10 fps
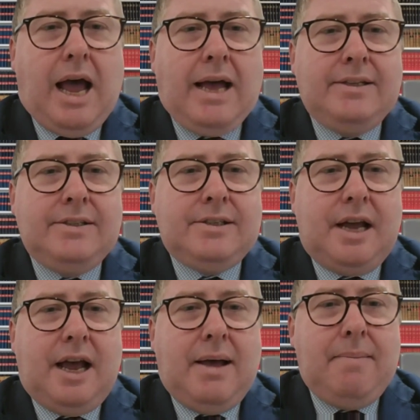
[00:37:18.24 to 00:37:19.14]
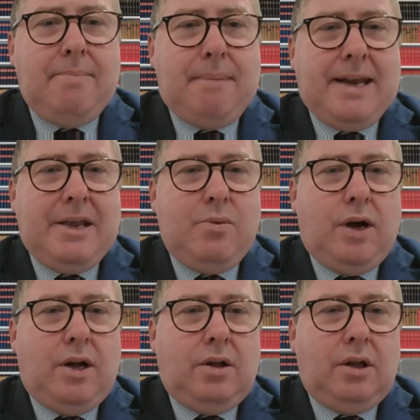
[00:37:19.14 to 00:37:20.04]
And many
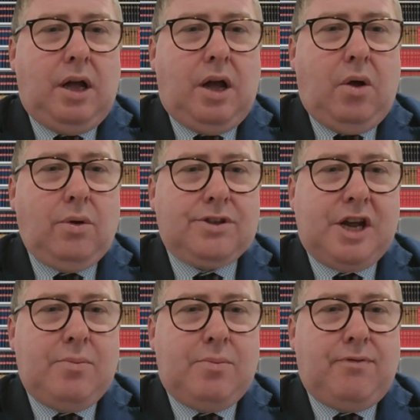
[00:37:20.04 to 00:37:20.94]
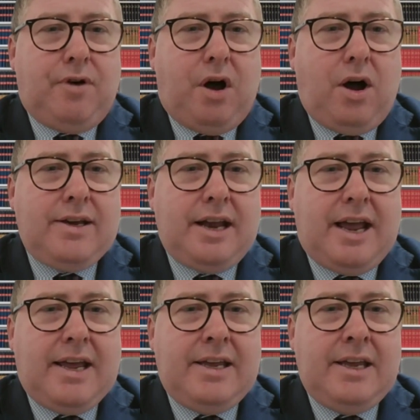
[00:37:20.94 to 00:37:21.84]
will also provide
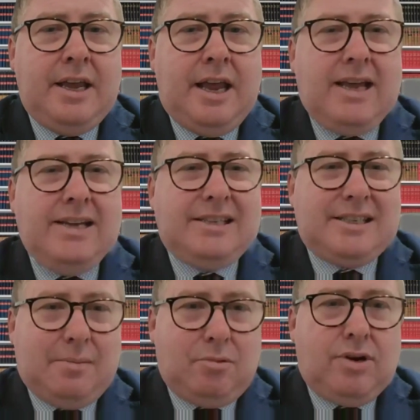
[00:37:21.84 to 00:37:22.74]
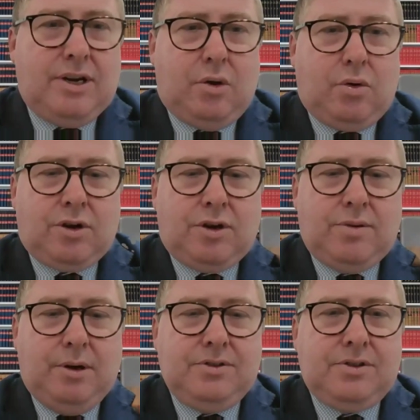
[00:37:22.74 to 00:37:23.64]
a summary
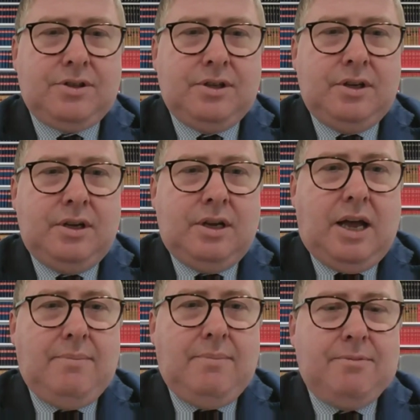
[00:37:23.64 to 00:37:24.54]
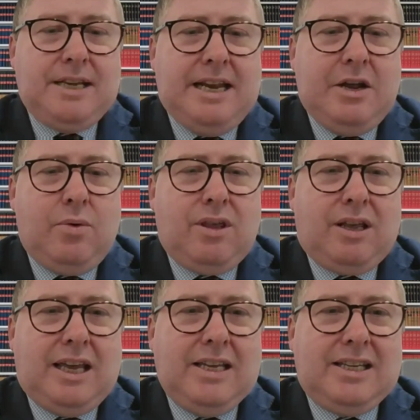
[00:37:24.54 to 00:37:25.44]
document dealing with
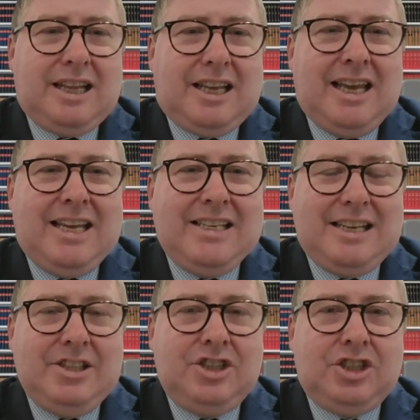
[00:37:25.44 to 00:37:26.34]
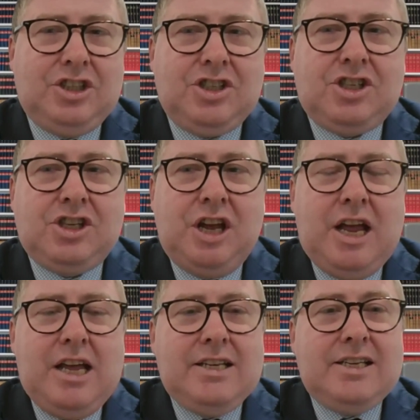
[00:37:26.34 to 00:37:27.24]
the key contentions.
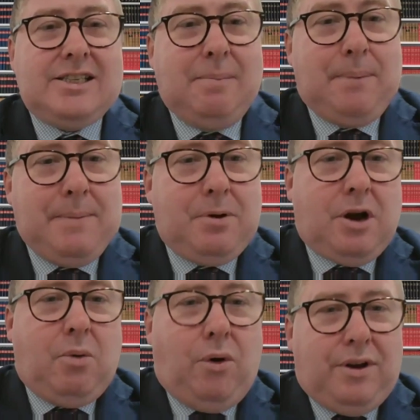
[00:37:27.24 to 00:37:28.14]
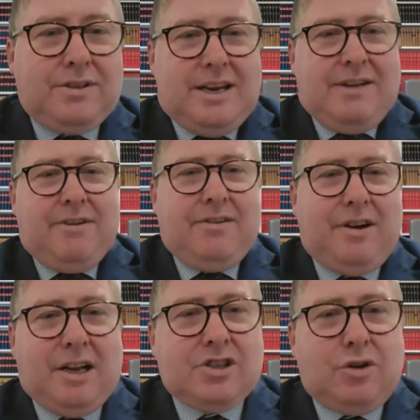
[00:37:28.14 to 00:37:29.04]
Some people go on and
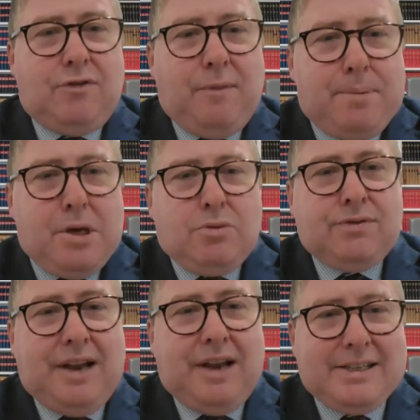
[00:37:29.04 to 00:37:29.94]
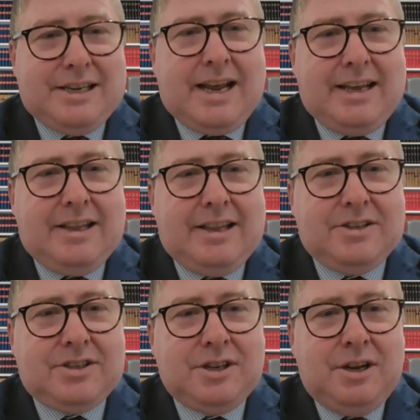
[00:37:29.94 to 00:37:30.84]
deliver a sort of a beautiful essay
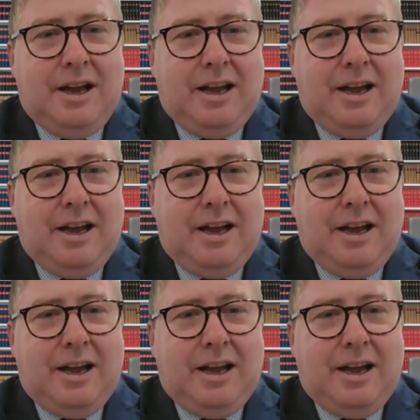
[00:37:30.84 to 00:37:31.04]
that's